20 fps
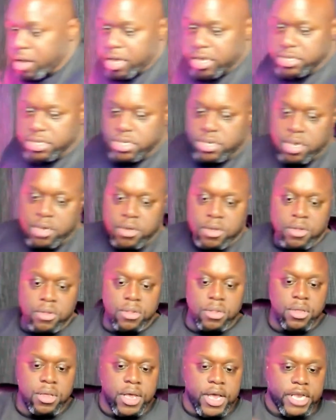
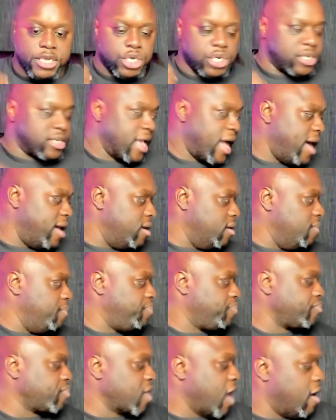Until I just got
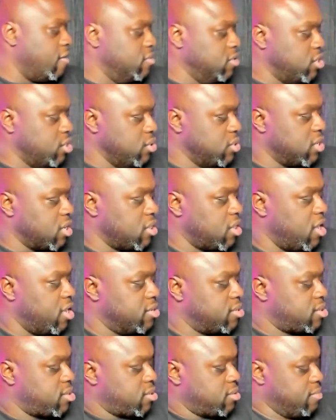them, I was using
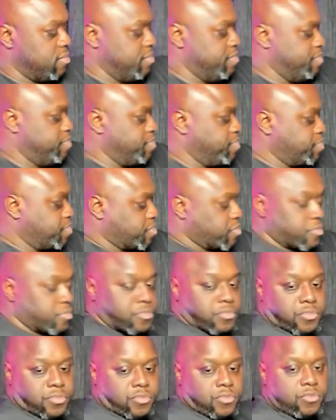this.
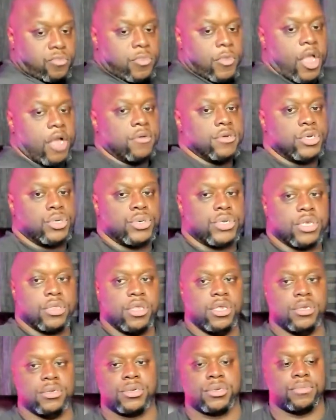I was using
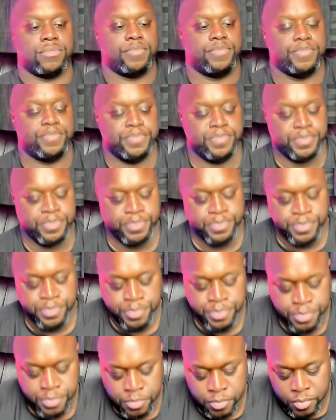these.
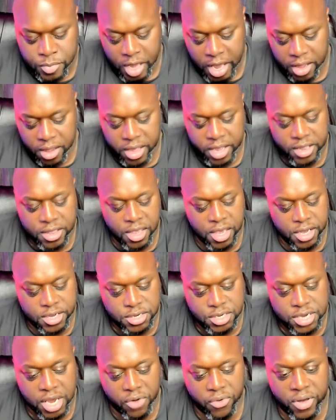I like
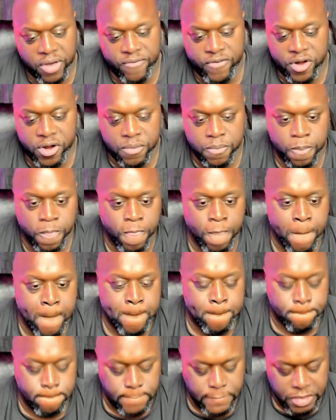these. However,
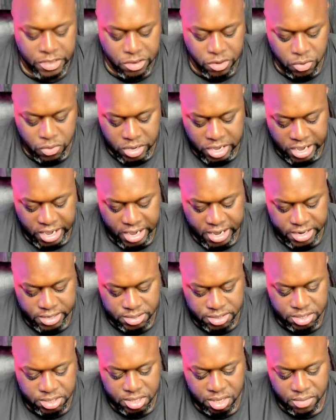you
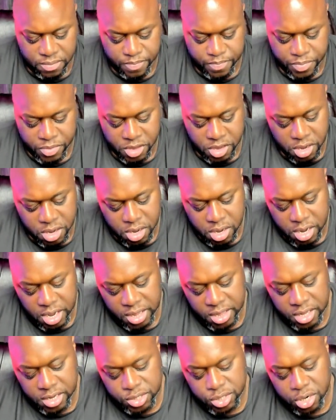can't,
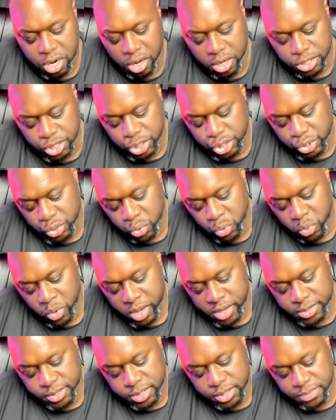and these are called
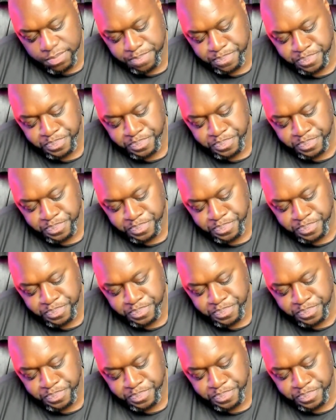Soonwells,